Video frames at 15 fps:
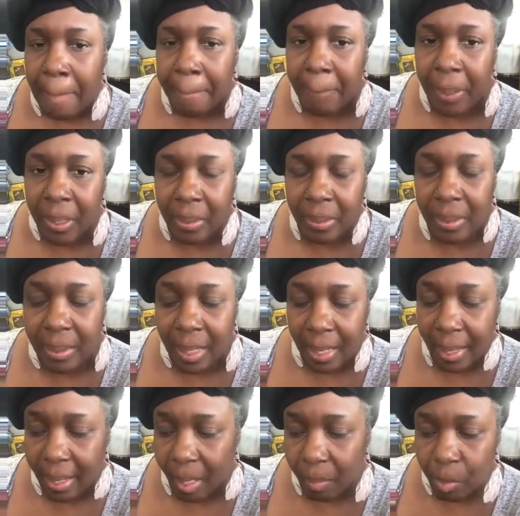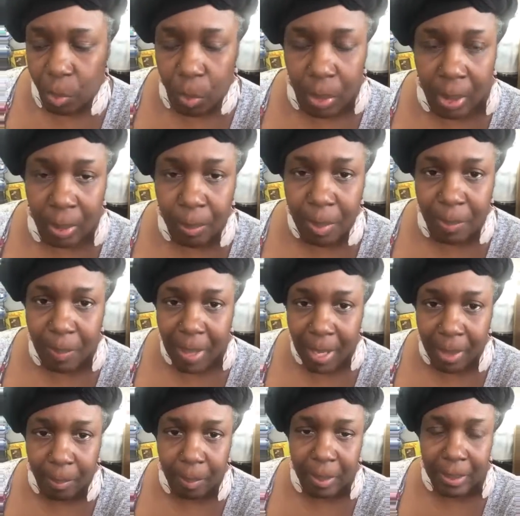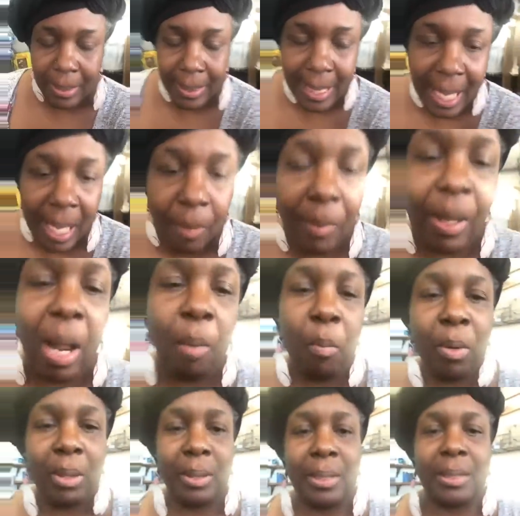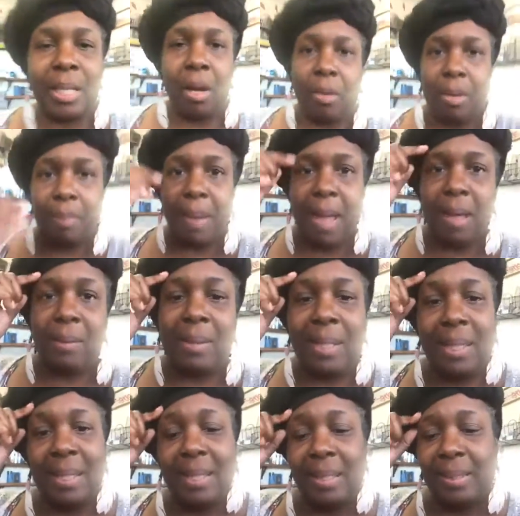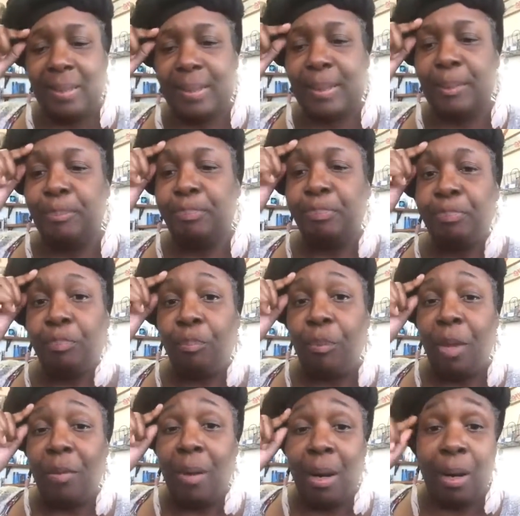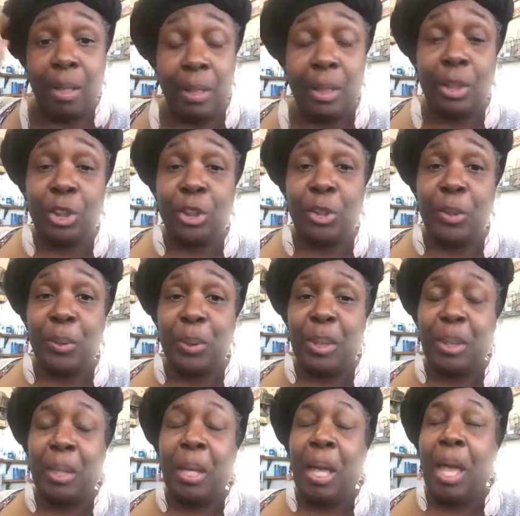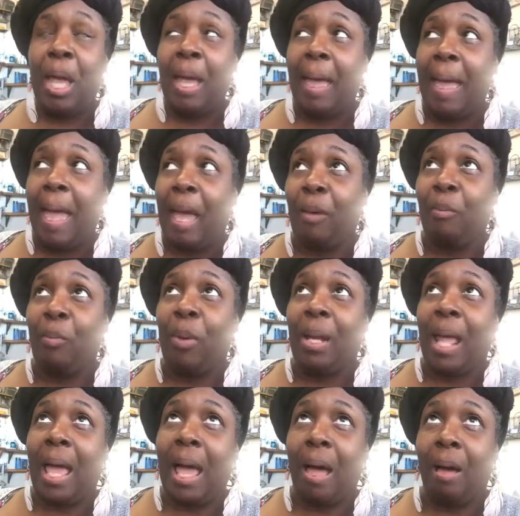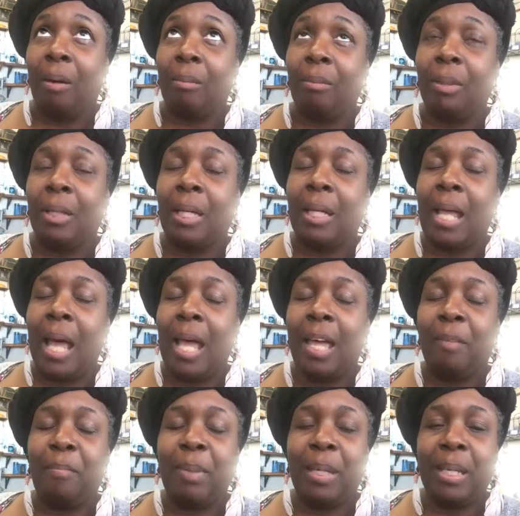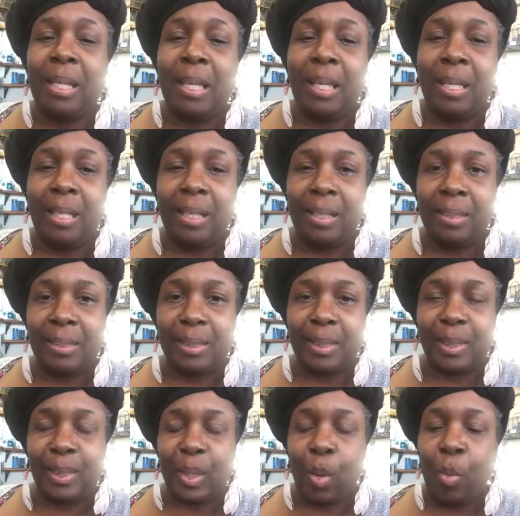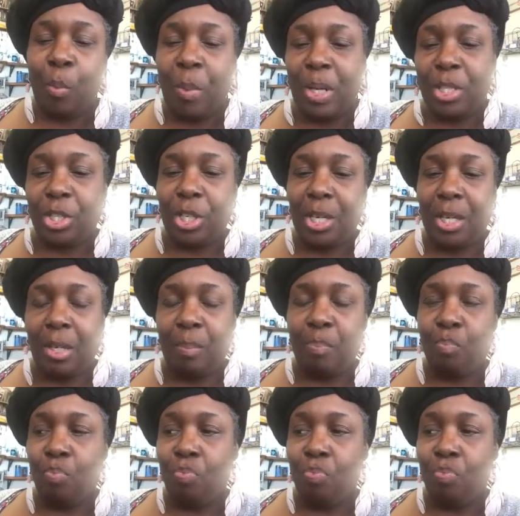But today I'm doing a little bit better. But today what I wanted to talk about is the air conditioning unit had went out and I have been in so much heat.